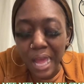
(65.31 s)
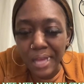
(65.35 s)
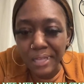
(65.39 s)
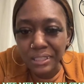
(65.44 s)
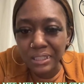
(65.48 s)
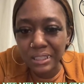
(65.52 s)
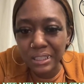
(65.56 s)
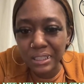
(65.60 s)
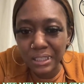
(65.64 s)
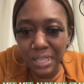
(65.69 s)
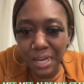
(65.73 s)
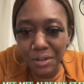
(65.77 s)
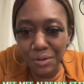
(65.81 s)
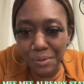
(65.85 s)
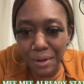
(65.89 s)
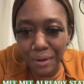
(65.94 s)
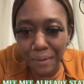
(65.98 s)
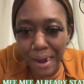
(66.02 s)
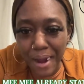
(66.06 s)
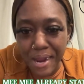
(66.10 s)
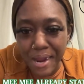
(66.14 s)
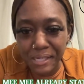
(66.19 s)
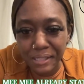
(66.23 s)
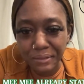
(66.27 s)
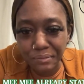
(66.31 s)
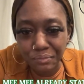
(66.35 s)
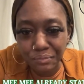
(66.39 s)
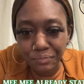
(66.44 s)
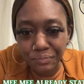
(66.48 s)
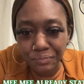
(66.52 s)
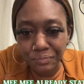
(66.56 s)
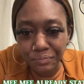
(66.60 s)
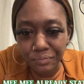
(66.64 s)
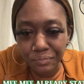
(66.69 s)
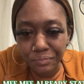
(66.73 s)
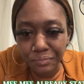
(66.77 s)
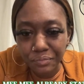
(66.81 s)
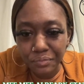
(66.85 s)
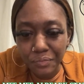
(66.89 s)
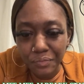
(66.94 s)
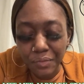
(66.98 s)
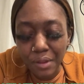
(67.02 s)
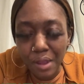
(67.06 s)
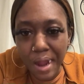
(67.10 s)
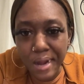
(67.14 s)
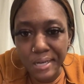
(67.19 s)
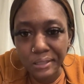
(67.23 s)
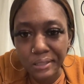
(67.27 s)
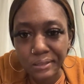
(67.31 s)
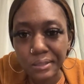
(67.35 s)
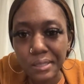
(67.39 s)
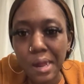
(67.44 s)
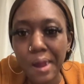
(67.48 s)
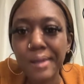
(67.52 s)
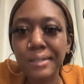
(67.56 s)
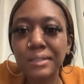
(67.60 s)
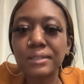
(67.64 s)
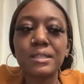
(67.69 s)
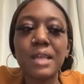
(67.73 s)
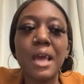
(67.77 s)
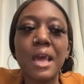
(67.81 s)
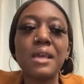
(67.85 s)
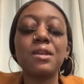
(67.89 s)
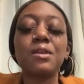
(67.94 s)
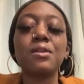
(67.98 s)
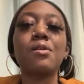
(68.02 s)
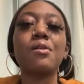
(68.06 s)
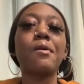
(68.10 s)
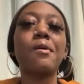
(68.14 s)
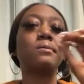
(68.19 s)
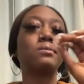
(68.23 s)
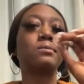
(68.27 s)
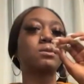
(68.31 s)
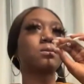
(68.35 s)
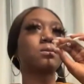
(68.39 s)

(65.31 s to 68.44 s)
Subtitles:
The kids are doing great. Thank you.